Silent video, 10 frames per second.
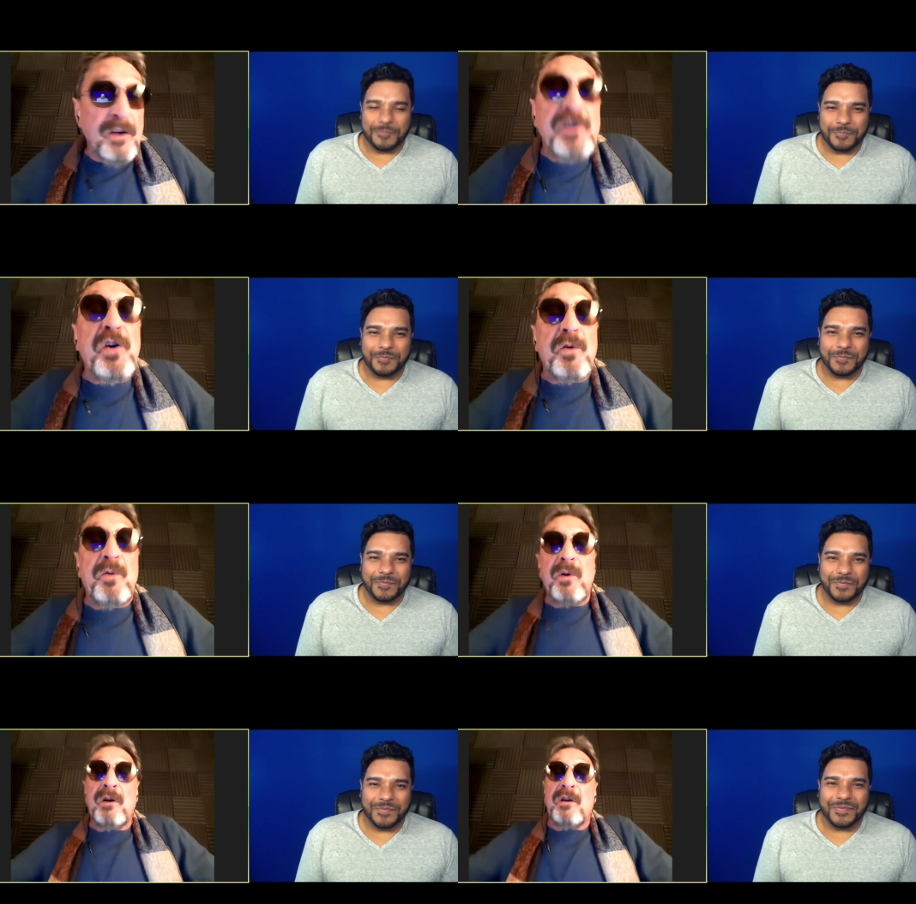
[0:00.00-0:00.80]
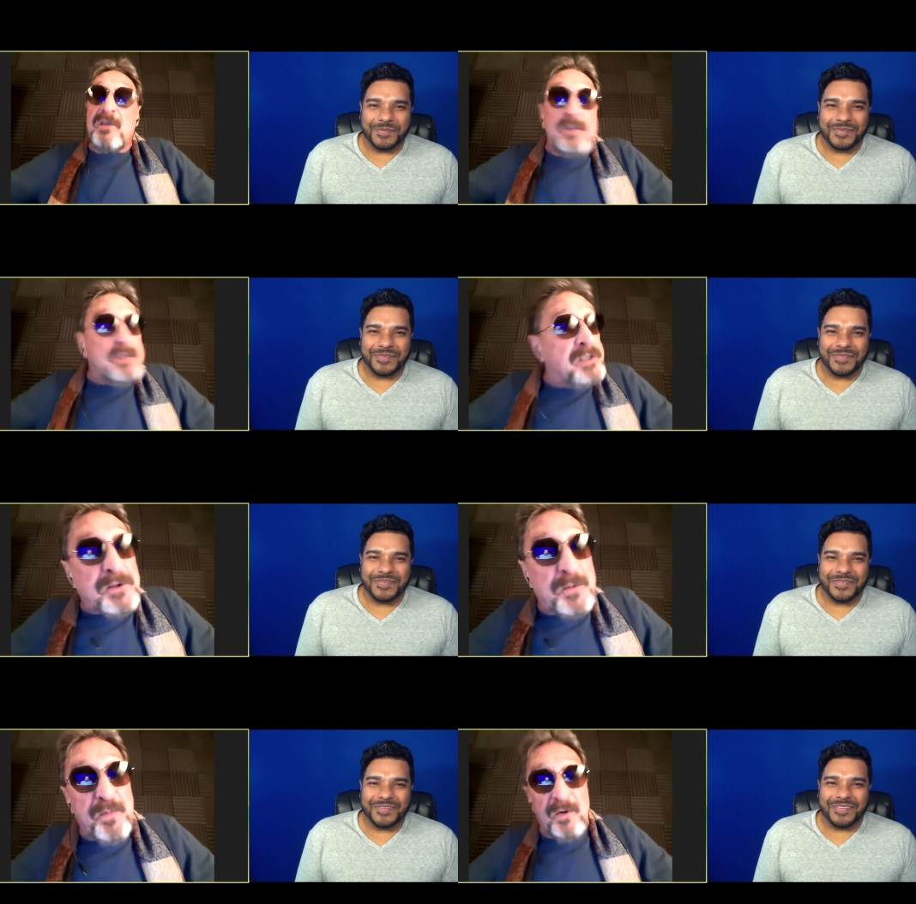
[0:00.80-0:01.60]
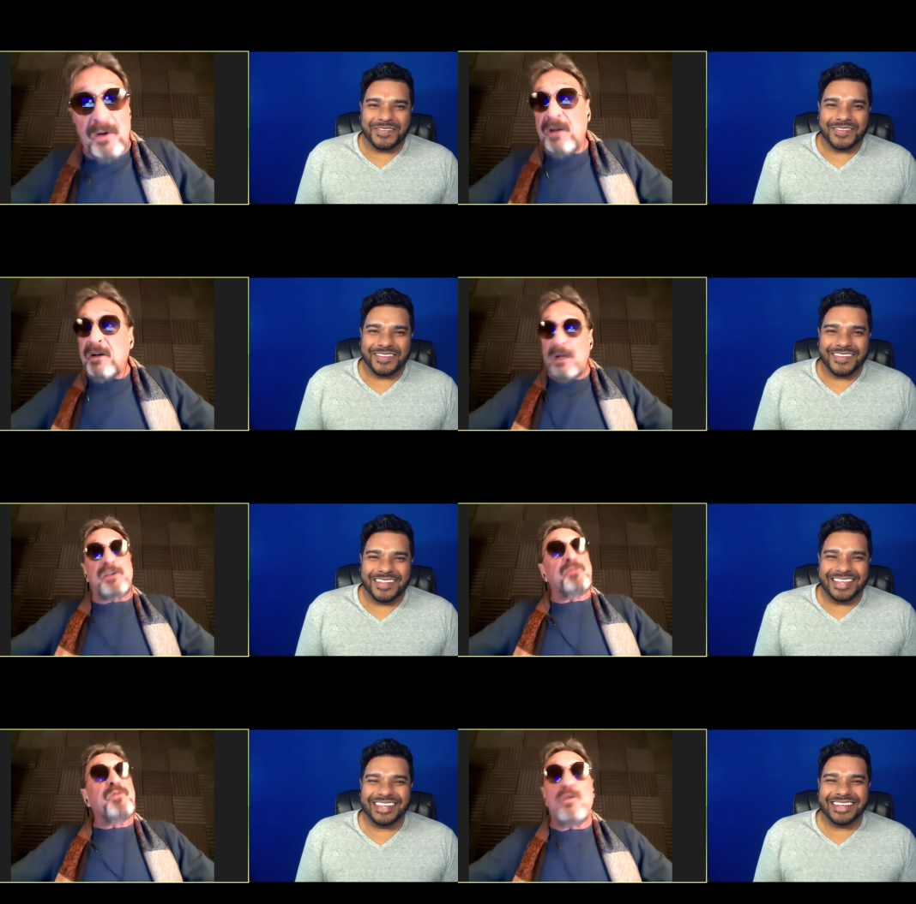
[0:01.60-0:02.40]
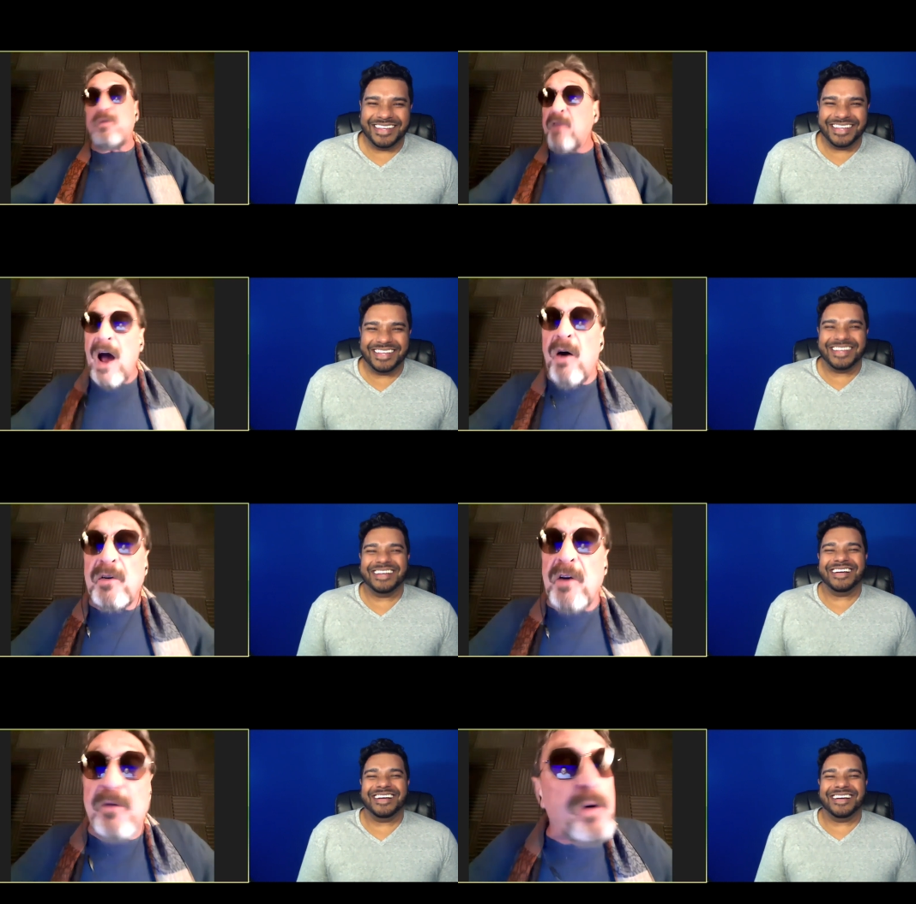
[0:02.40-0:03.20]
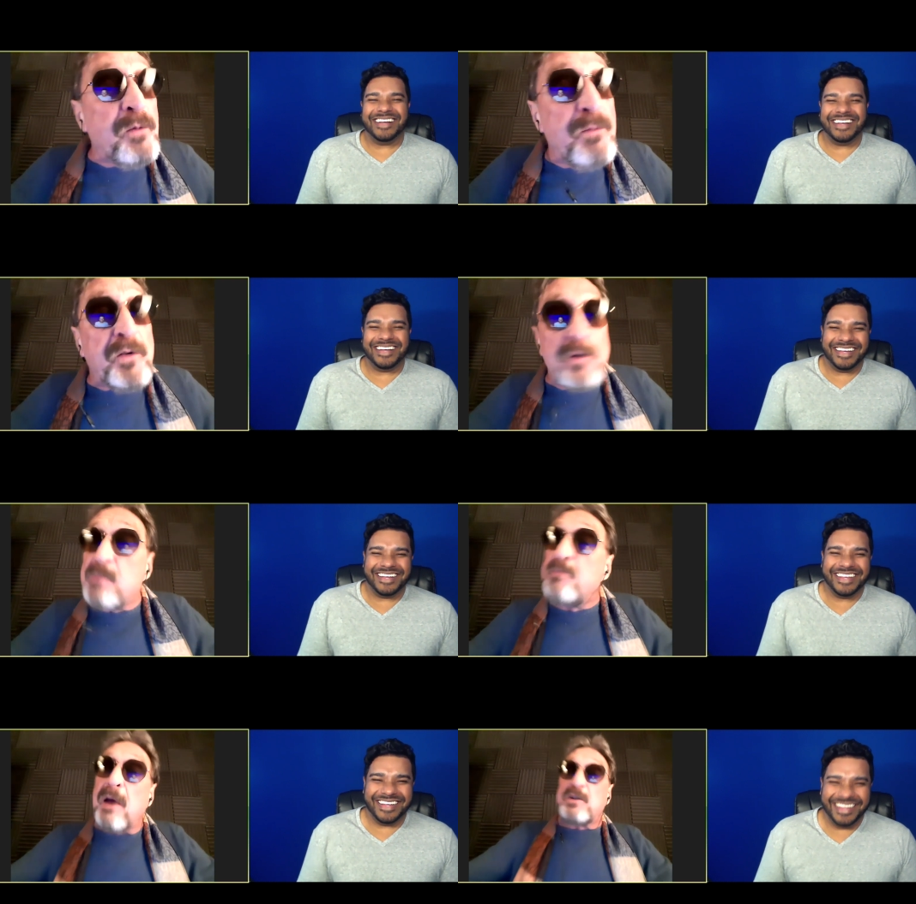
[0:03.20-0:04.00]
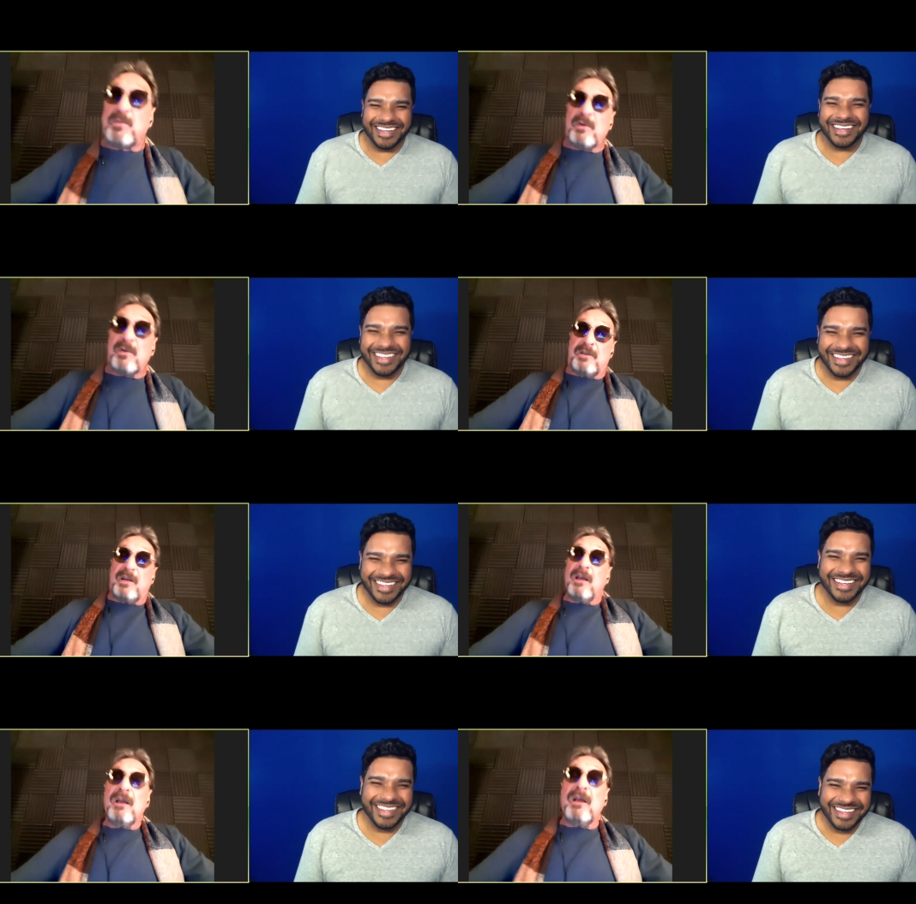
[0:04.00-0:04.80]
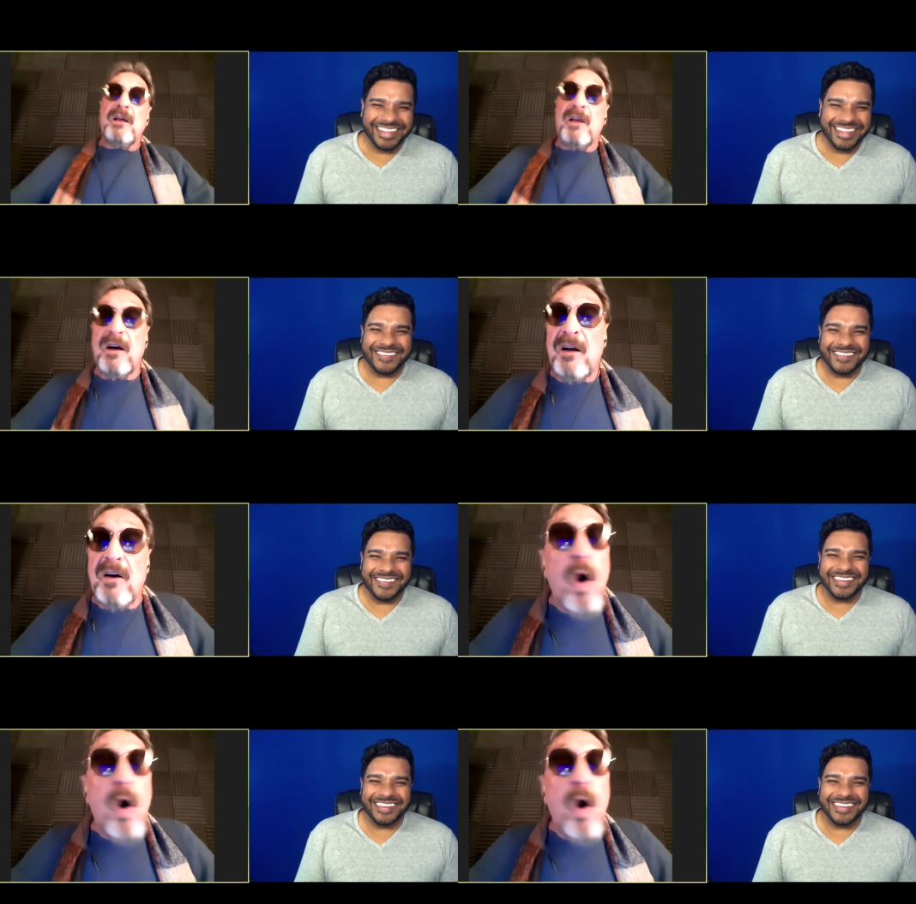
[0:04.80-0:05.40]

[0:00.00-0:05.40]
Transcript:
Speaker 1: you desperately need to move out of your mother's basement. Uh,